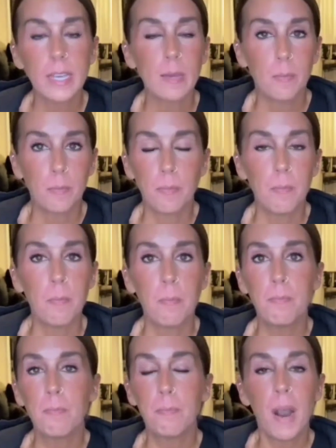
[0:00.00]

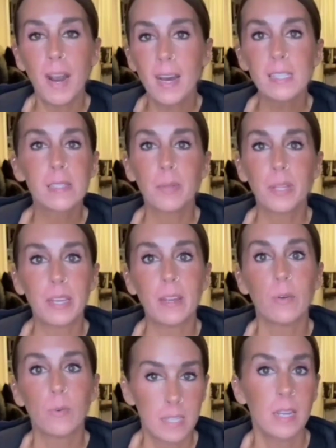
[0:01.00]
possibly risk
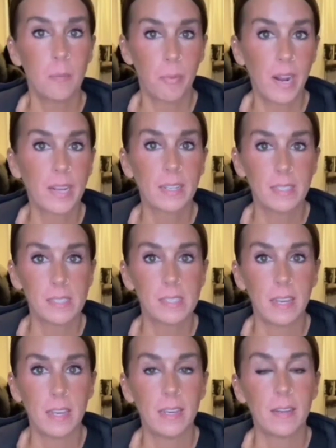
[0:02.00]
teen
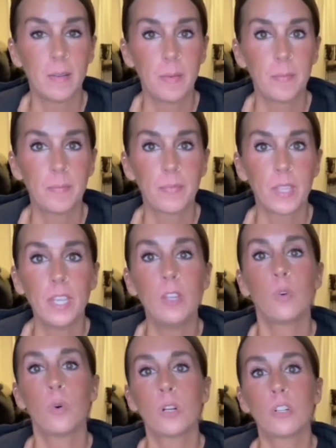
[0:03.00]
pregnancy in
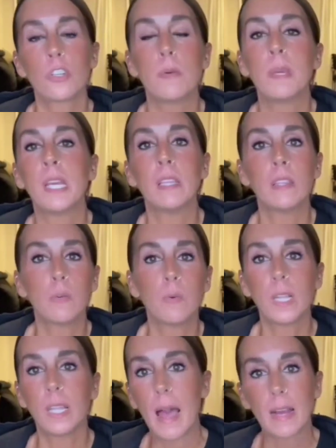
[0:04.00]
order to be the
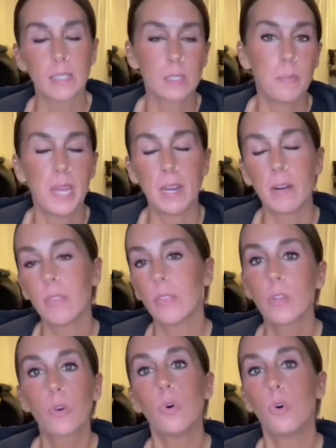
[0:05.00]
relaxed parent, the
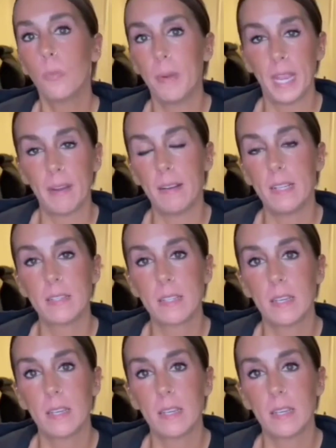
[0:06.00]
cool parent.